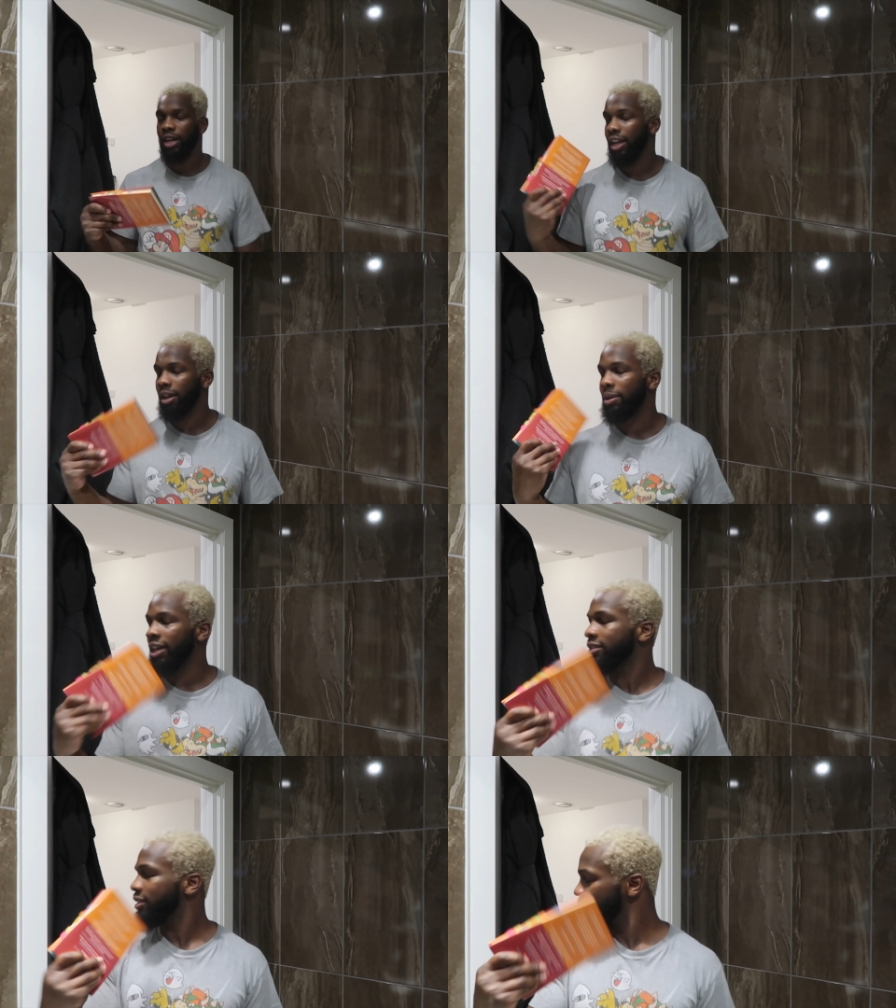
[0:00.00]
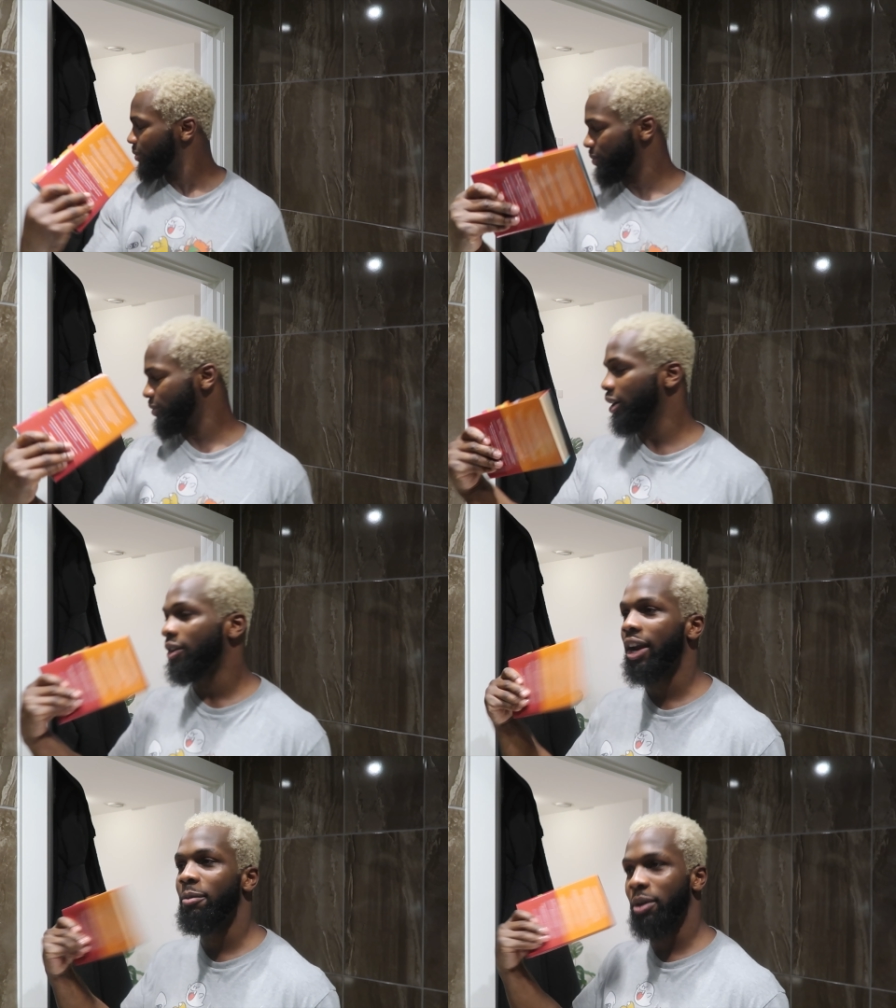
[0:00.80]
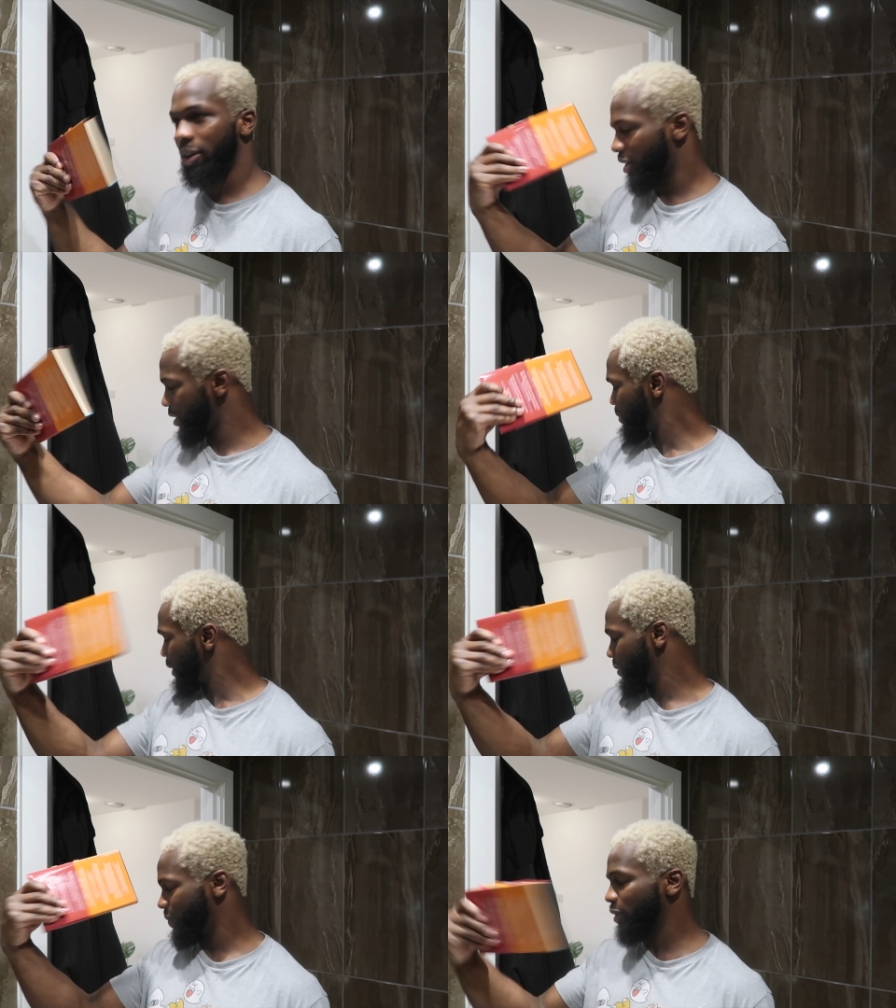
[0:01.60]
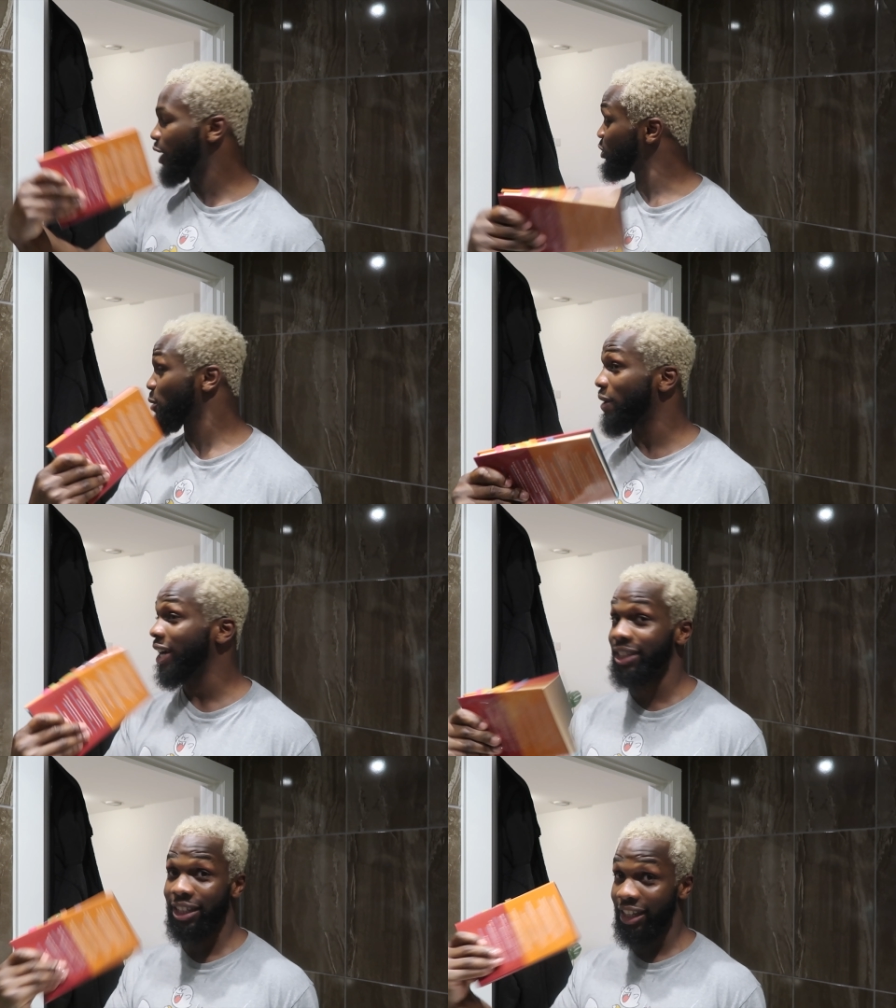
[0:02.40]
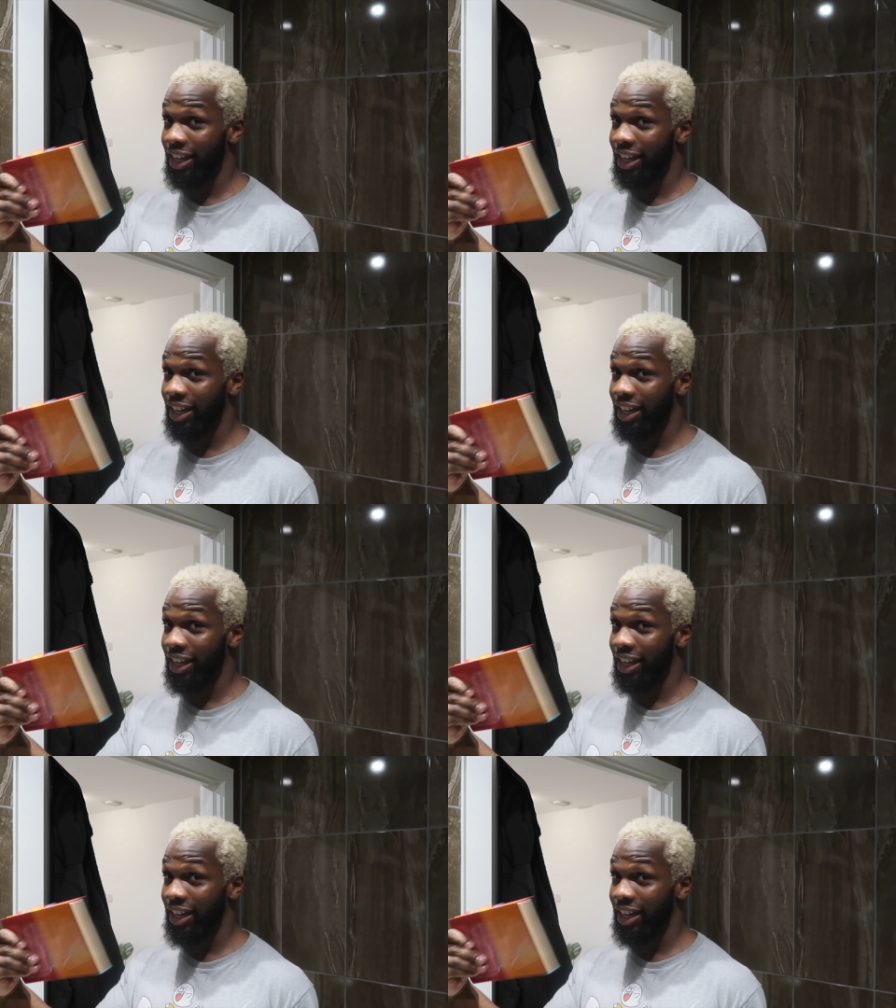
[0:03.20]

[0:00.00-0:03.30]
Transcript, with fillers: Caleb Nelson. Great book, but also practical,